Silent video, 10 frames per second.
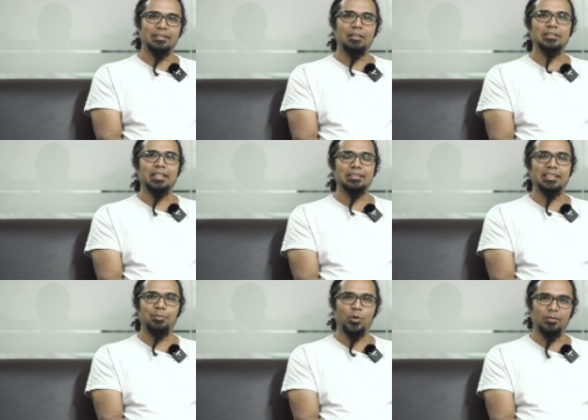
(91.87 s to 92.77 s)
Then we start
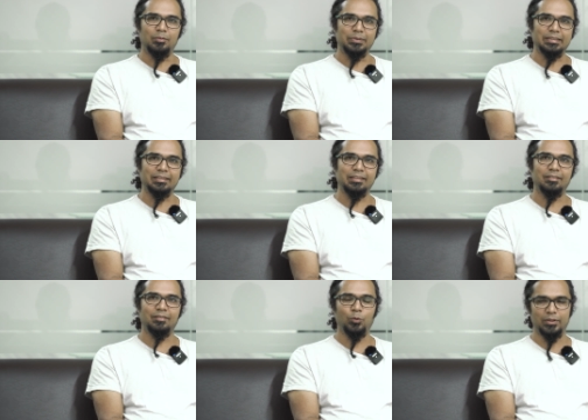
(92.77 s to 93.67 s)
seeing problems,
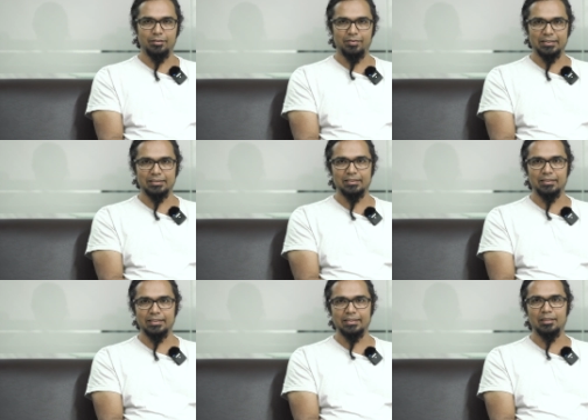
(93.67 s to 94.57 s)
what they face.
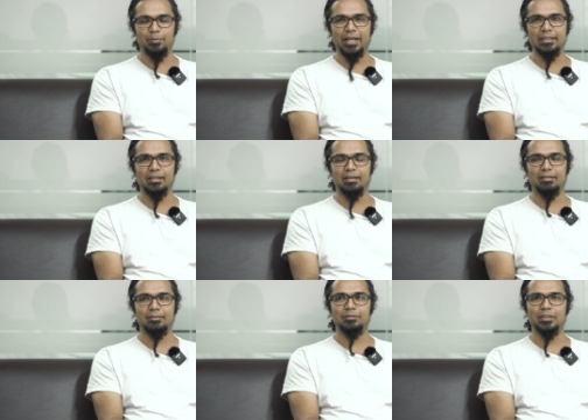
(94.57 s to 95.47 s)
They see the bikes
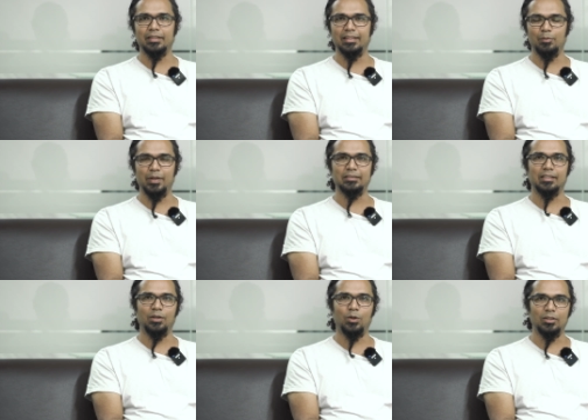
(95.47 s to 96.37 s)
are jerky, the bikes
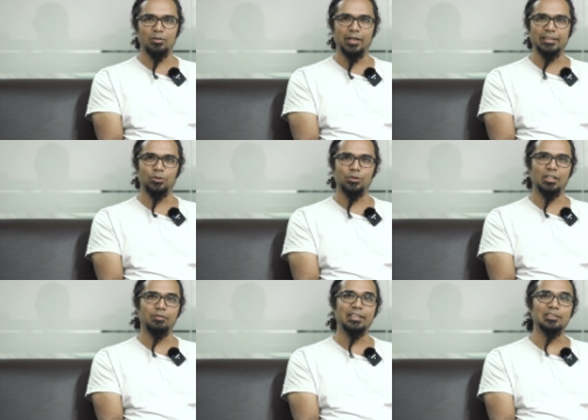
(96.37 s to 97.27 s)
run hot, the bikes don't
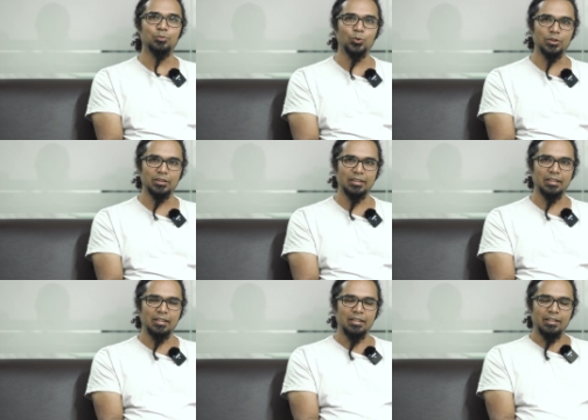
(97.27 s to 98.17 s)
run very smooth.
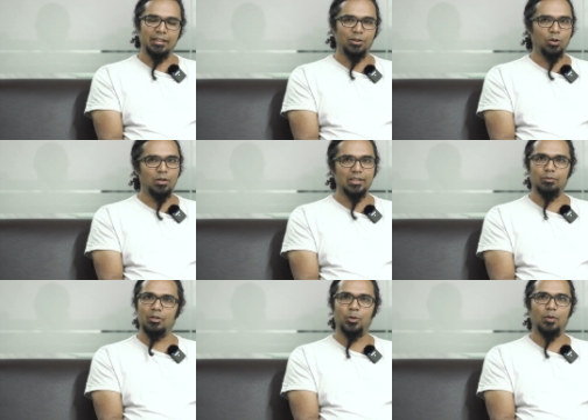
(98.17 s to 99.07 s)
They're all real
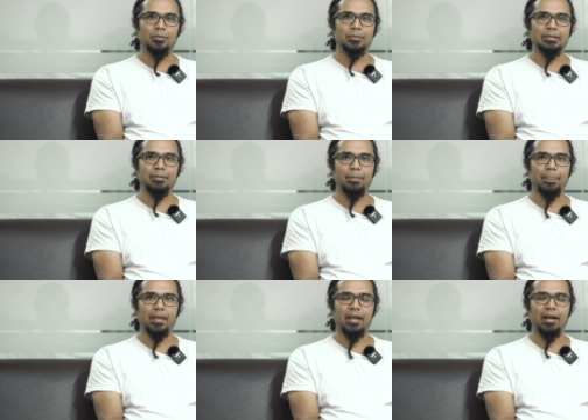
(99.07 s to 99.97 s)
world problems.
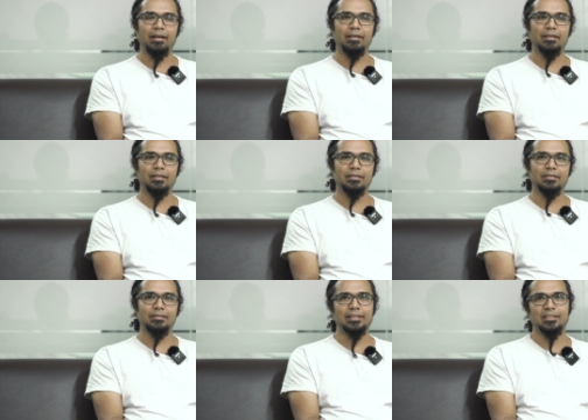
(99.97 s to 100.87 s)
And
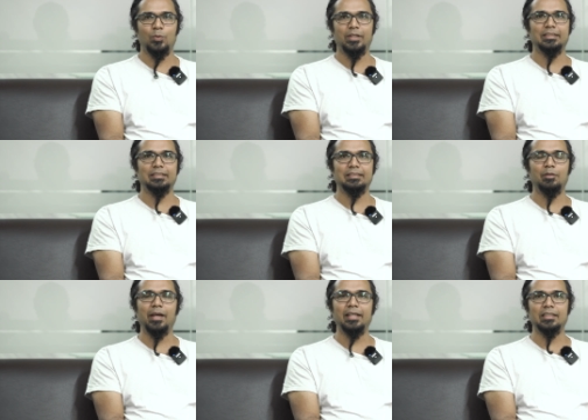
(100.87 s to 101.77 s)
that's how it is.
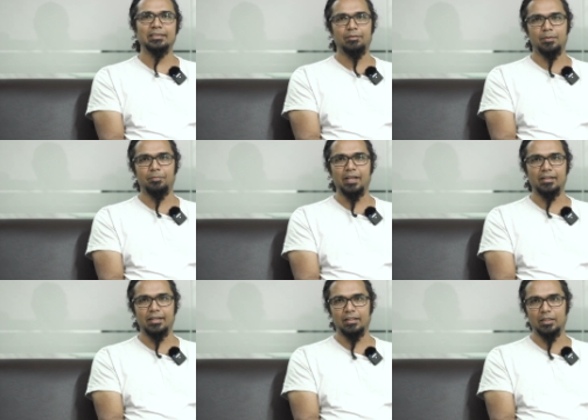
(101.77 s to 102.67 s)
The bikes are set from the
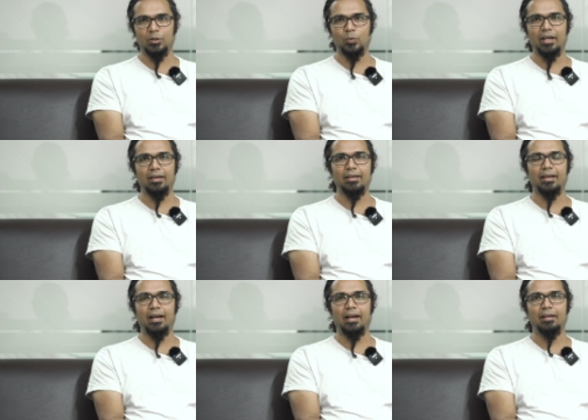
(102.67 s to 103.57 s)
factory in a given way
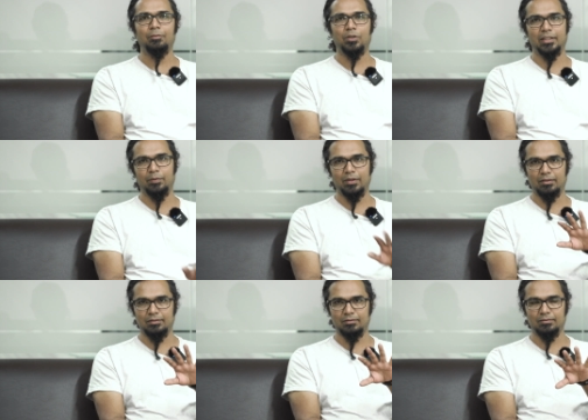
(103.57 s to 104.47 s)
and for a
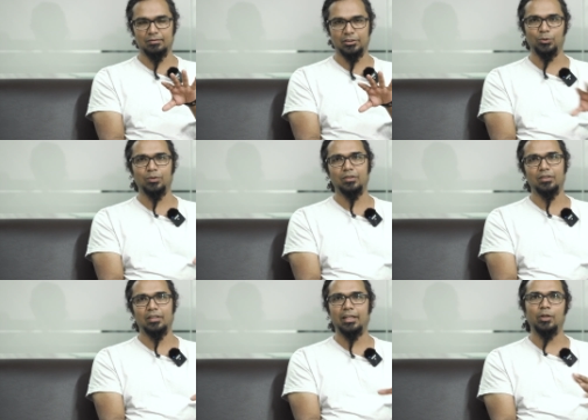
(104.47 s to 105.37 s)
given tune,
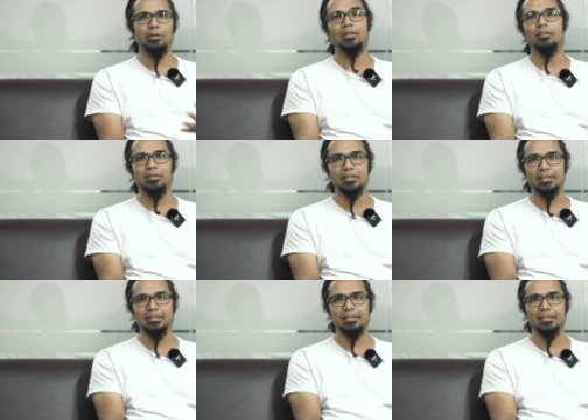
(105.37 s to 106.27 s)
and you have to live with it.